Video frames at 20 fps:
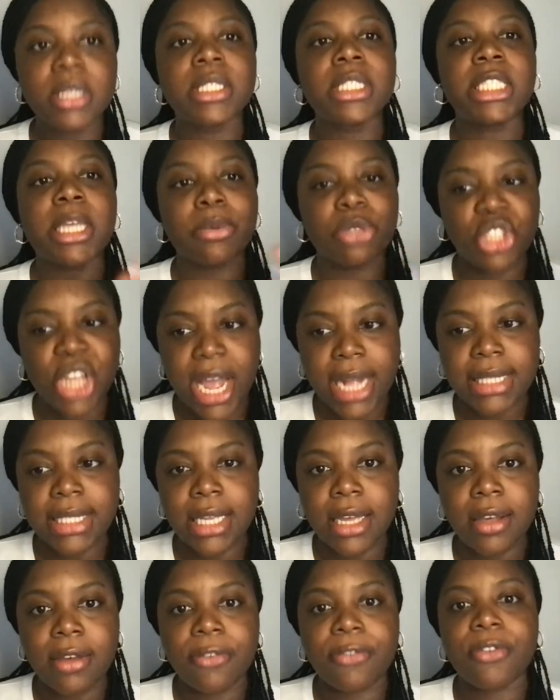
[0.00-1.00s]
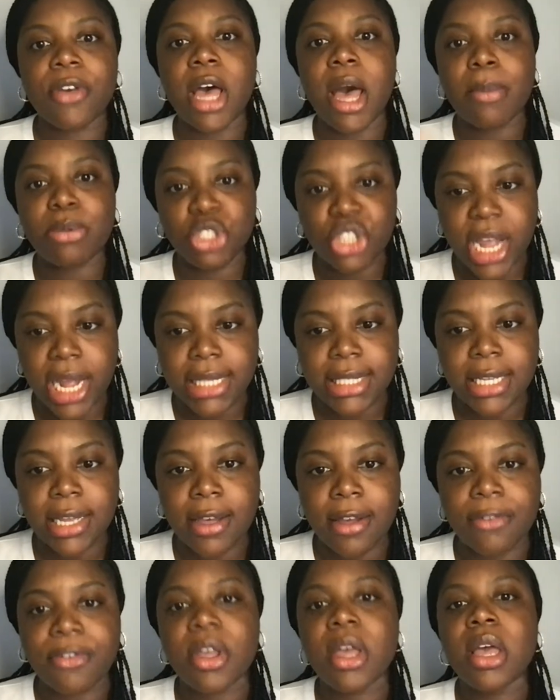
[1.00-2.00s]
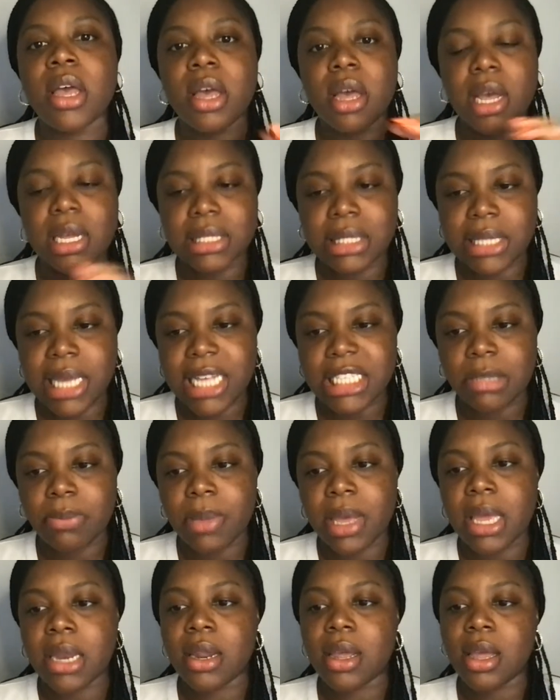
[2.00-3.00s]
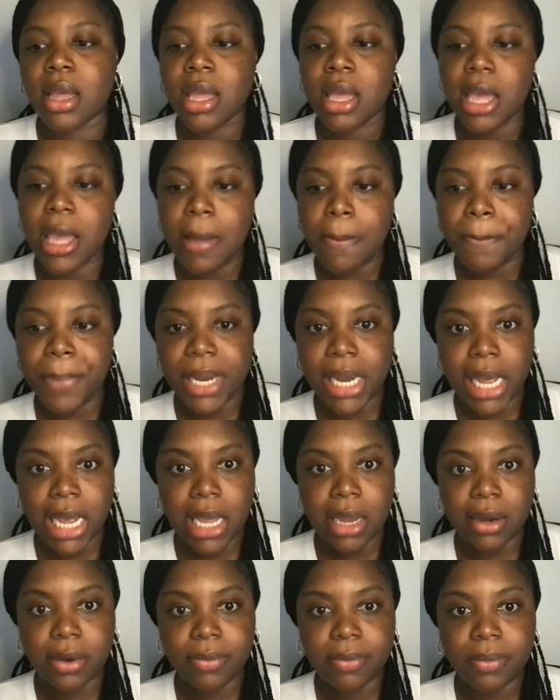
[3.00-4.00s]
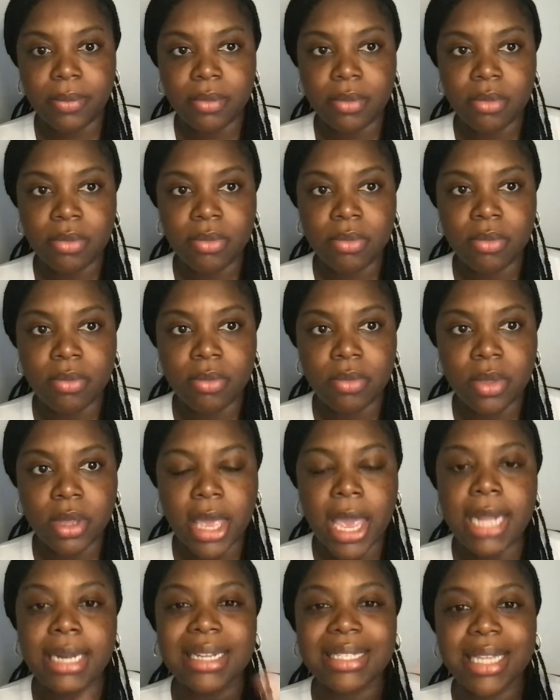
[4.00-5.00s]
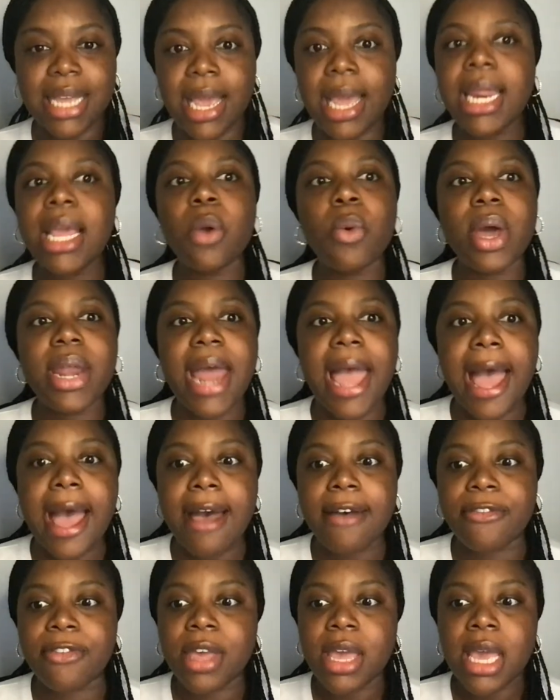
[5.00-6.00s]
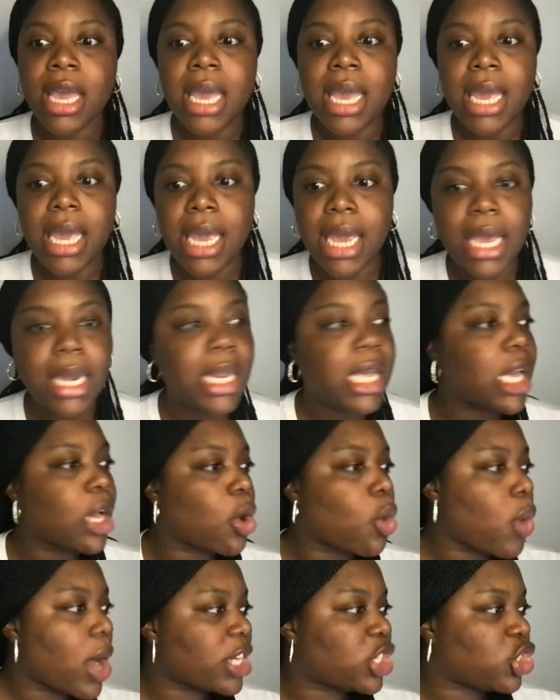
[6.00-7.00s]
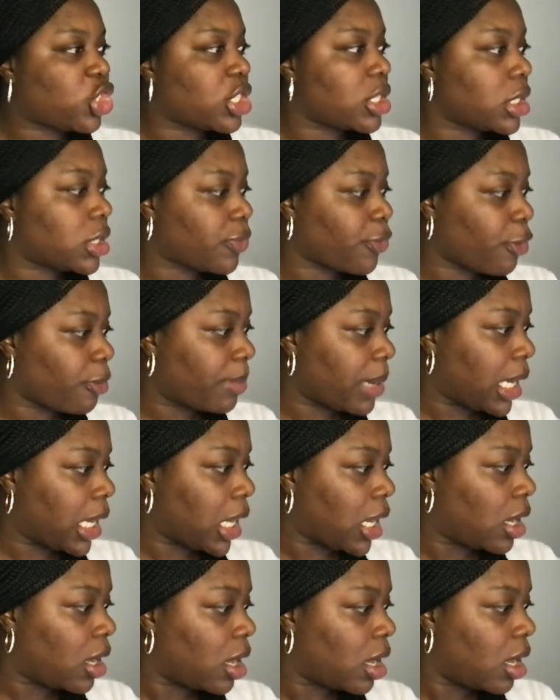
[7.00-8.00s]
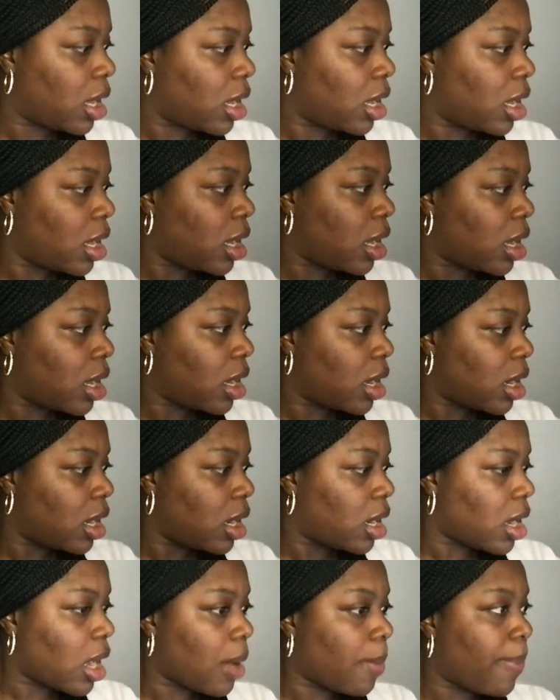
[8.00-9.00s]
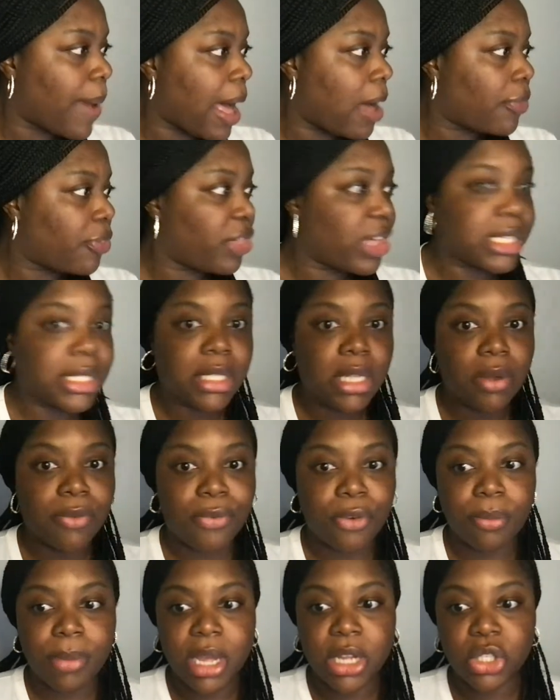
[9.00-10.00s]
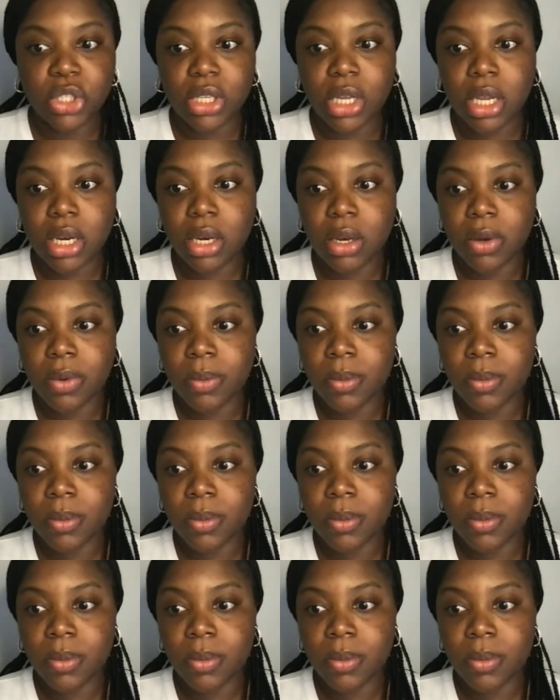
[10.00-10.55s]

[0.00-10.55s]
subjective, objective, assessment, and plan. Okay. Does anyone have any questions for me about this information?